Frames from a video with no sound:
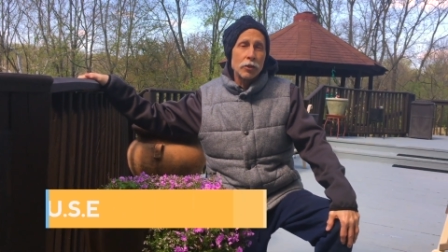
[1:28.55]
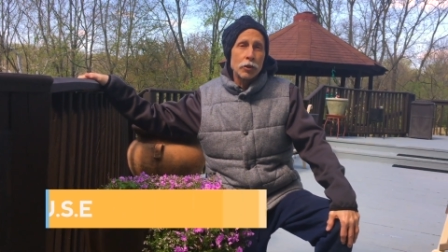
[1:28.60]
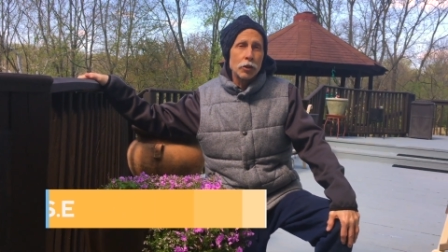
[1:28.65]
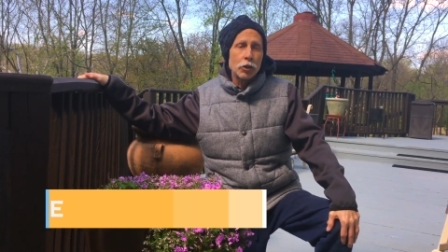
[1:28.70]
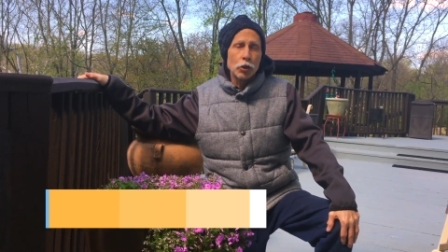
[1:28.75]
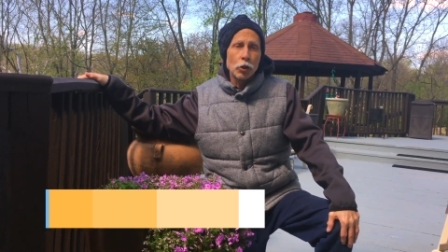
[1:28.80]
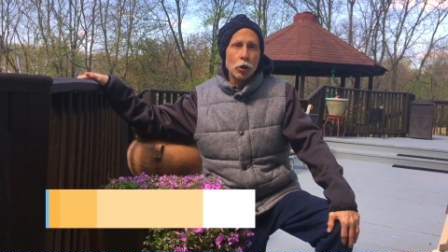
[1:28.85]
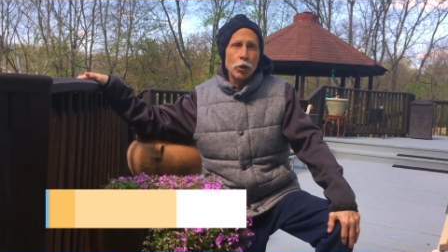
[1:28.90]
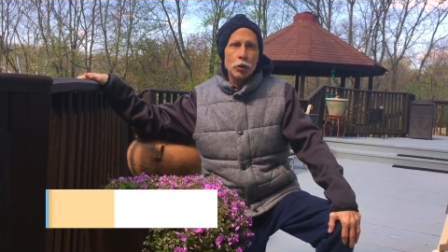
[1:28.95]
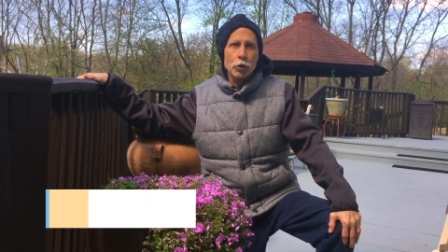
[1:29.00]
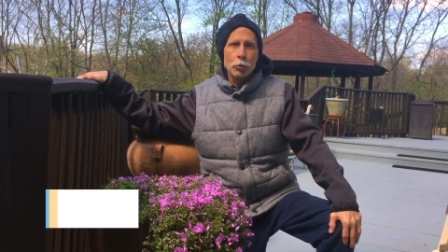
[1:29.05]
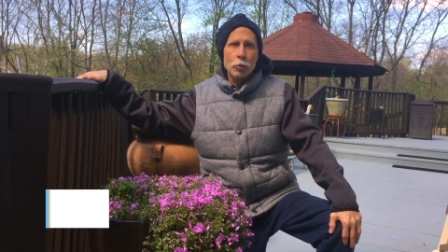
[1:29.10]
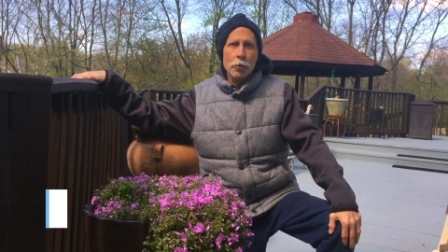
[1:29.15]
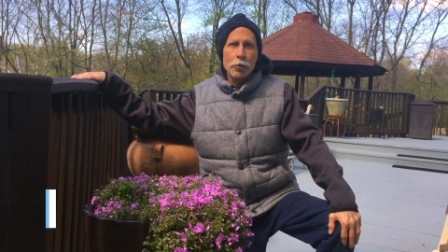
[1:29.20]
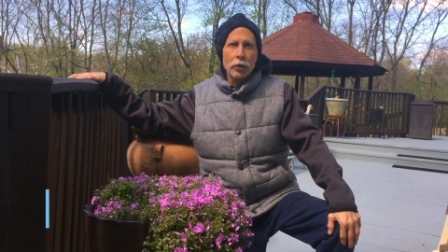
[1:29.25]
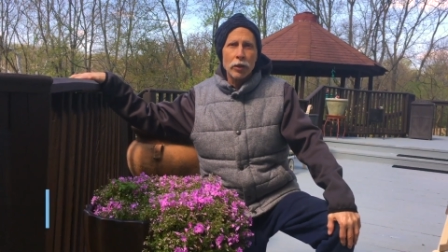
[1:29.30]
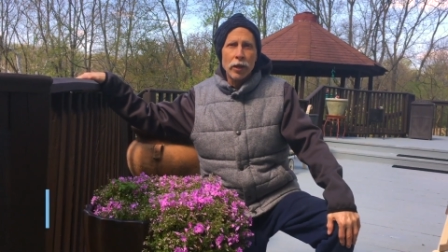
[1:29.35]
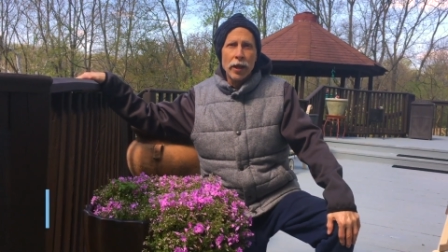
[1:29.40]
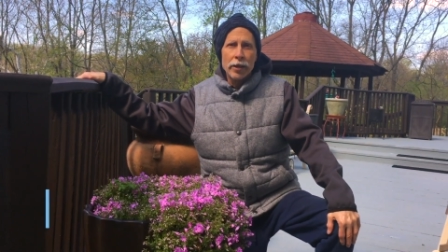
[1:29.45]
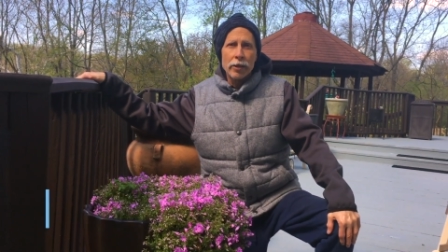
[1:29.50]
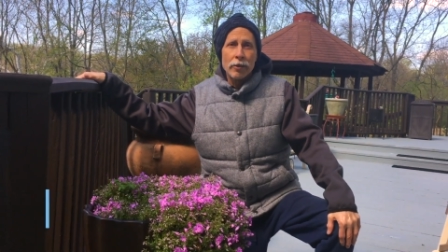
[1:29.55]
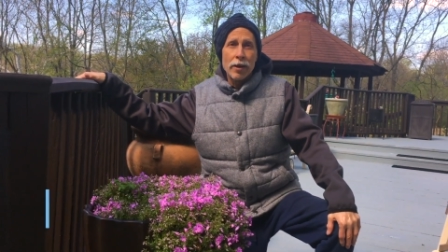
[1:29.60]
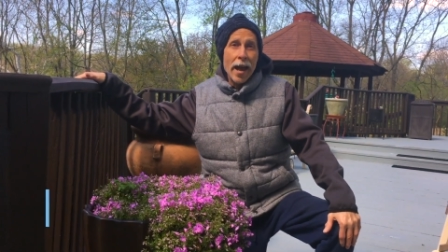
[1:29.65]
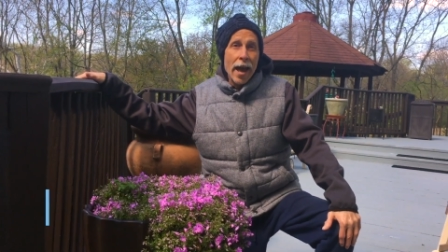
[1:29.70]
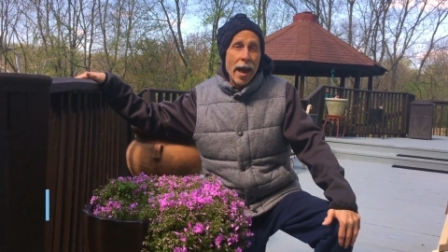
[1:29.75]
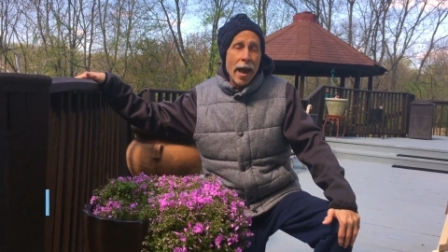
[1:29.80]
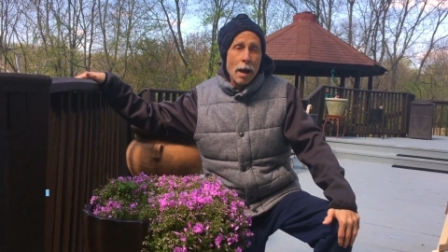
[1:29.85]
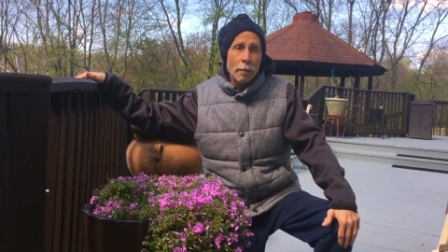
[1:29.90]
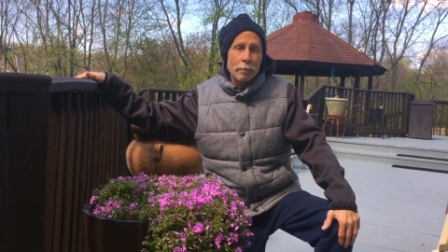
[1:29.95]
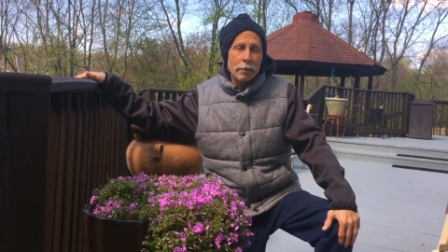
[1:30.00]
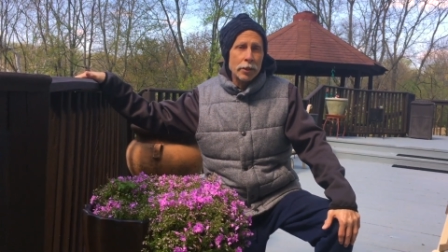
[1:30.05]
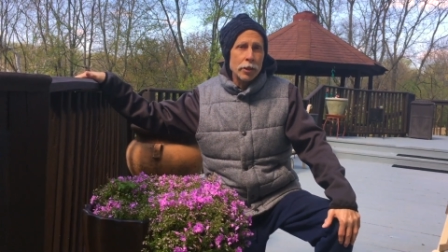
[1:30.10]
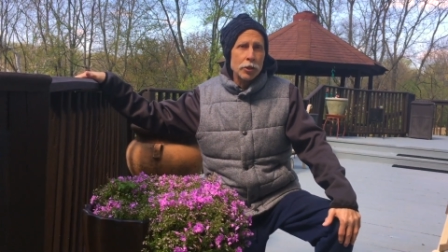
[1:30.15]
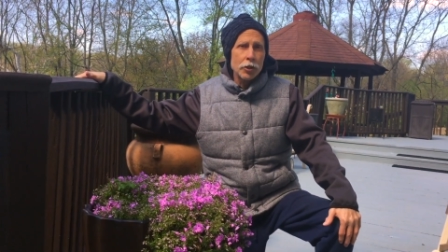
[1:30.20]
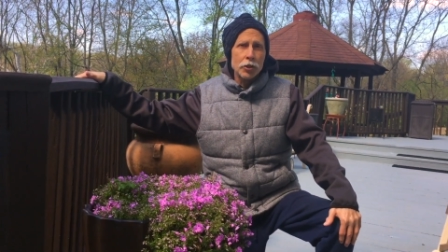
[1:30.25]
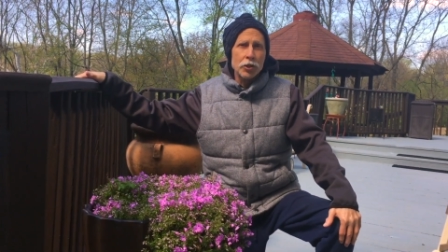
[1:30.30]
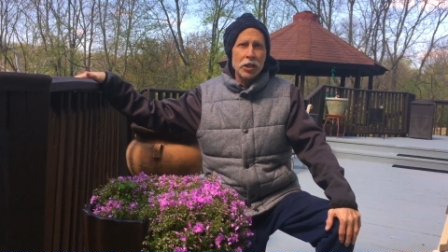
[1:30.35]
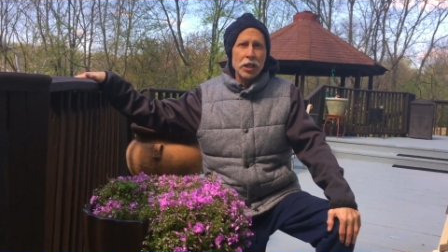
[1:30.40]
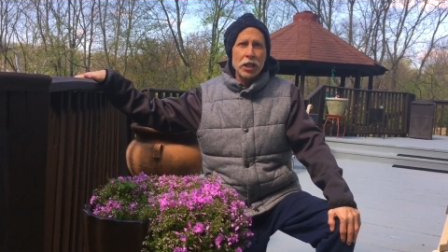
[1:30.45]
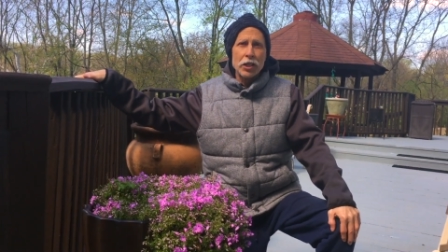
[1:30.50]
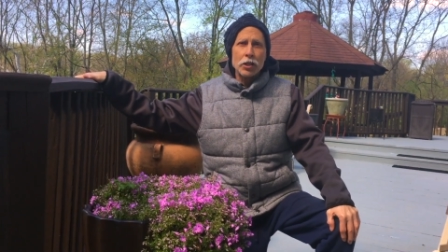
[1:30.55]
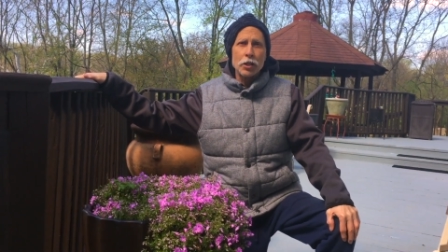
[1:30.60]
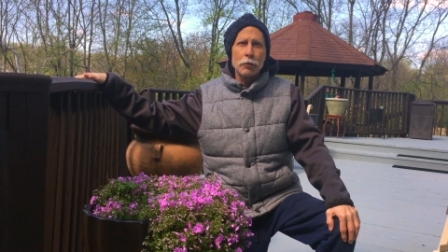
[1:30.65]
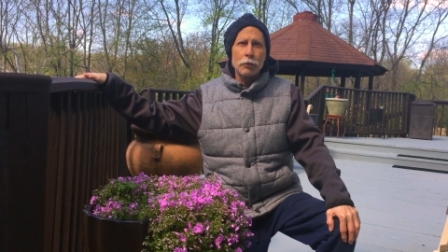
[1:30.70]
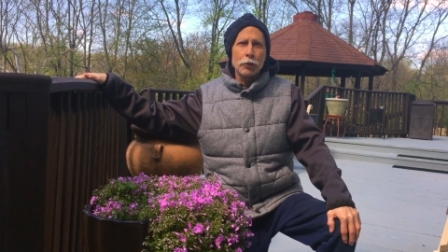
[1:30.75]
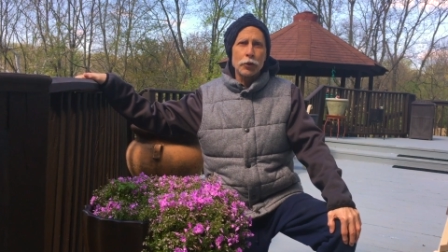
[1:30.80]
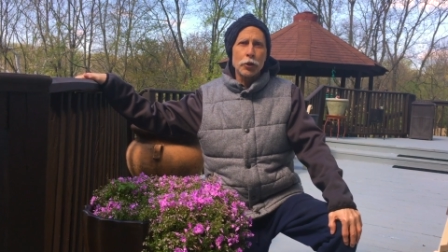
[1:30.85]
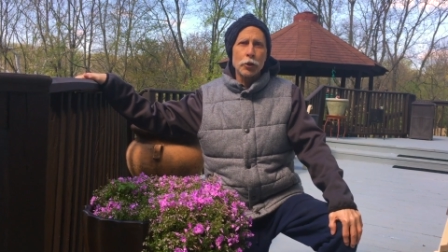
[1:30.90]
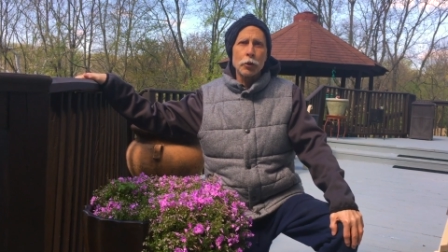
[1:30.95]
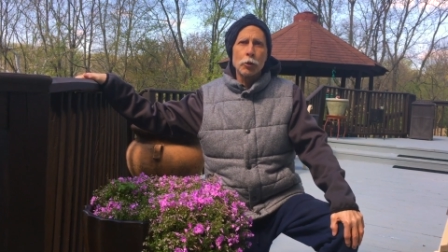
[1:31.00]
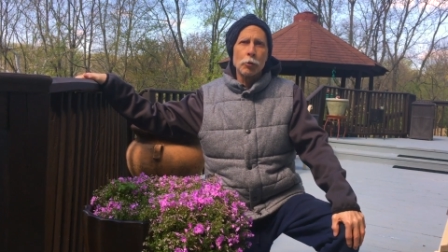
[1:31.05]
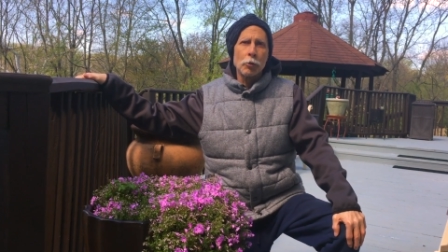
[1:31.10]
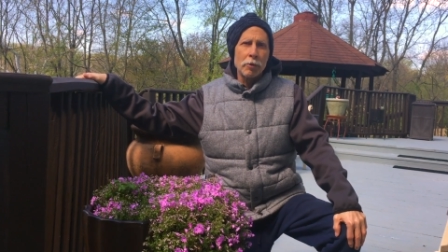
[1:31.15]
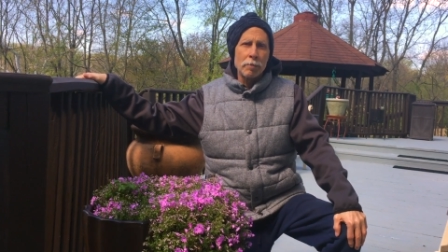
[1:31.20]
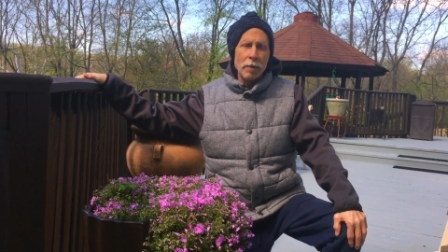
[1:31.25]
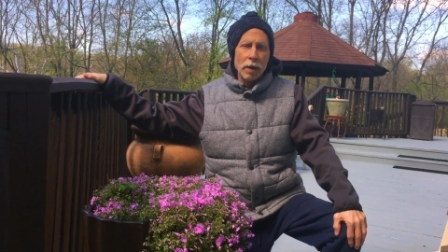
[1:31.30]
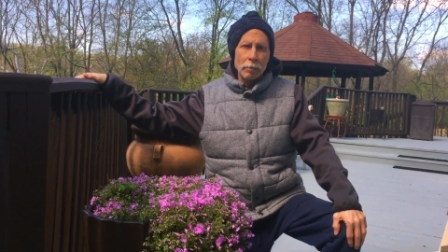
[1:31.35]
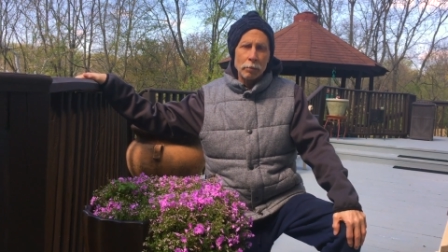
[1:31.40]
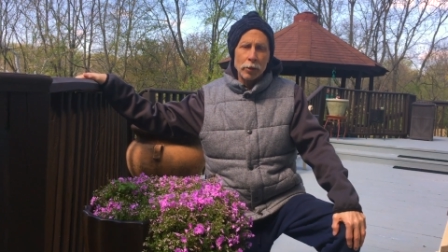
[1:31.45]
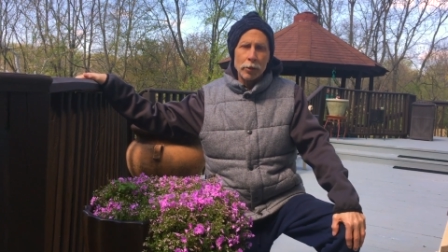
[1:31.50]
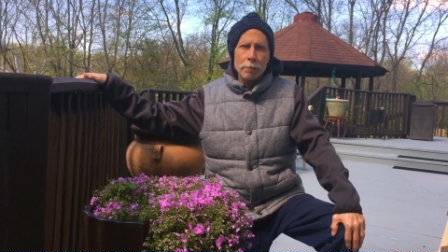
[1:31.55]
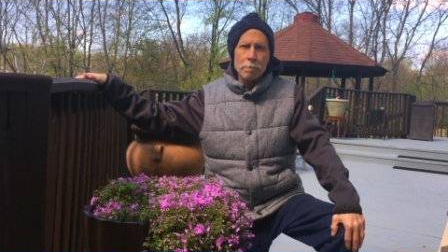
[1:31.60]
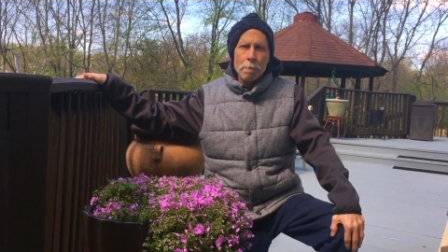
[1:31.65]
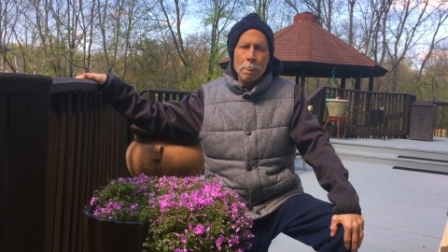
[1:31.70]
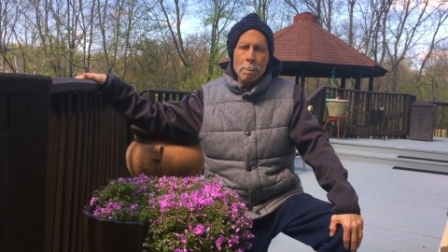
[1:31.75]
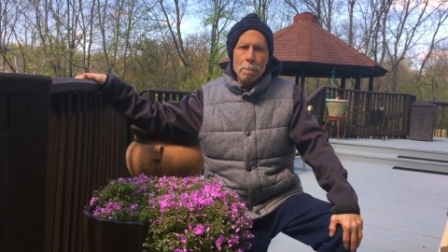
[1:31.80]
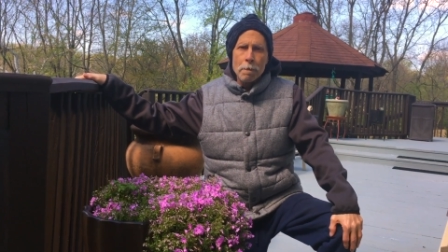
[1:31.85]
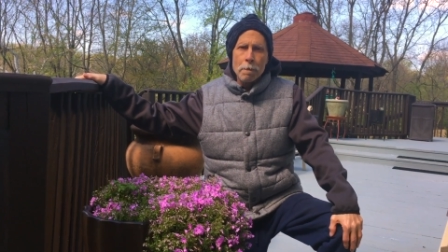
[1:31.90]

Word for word: It starts with the letter M, and this is easy for you to remember